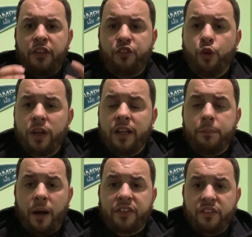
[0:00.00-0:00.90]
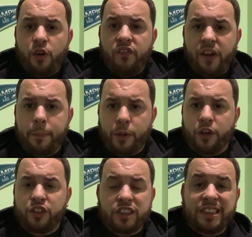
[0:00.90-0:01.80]
Through the month of
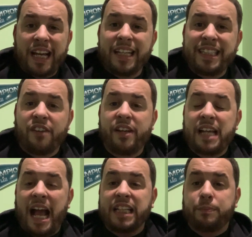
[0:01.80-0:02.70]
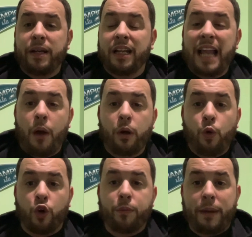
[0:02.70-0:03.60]
November, the secondary has been allowing
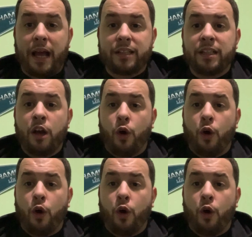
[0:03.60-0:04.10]
quarterbacks